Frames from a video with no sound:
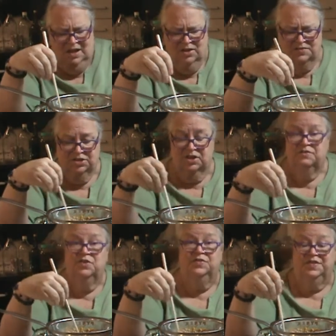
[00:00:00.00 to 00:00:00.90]
you have to
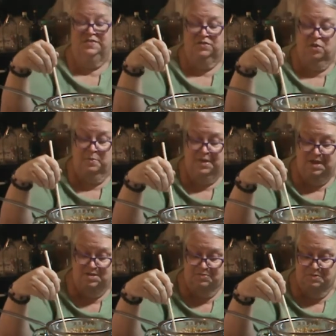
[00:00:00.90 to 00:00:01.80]
convert this SCOBY
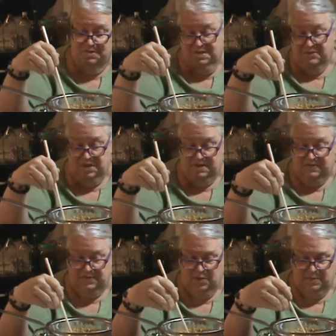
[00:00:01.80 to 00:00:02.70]
into another kind of
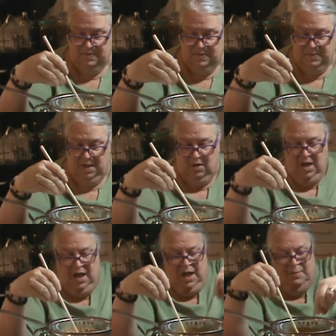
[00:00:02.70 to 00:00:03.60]
SCOBY somehow.
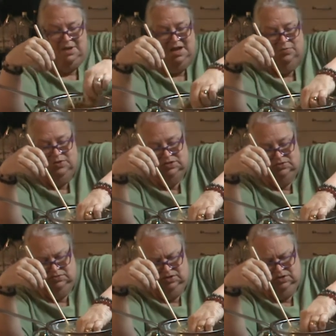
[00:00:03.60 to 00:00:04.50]
But I really
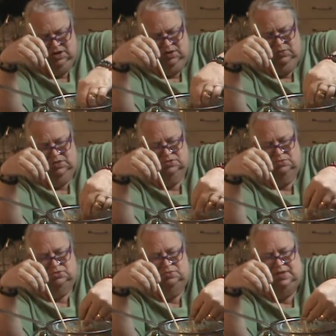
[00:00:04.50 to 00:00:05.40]
don't
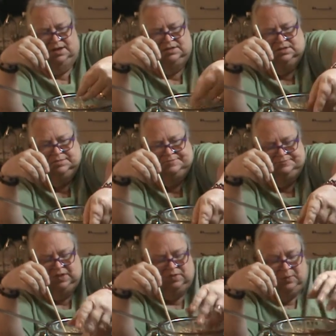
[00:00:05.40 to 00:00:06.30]
do that
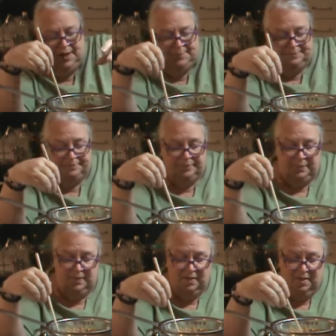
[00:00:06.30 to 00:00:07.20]
this way.
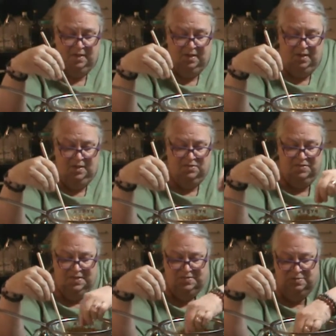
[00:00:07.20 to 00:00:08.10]
So
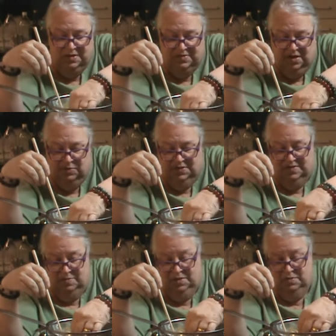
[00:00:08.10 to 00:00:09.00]
that to me is not really
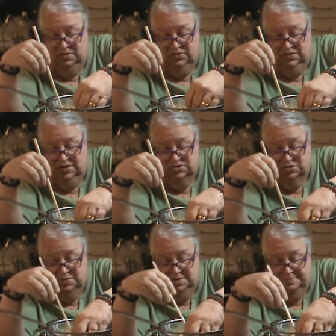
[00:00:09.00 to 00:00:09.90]
something I'm interested in
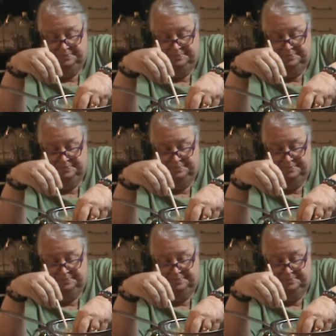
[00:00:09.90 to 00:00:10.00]
doing.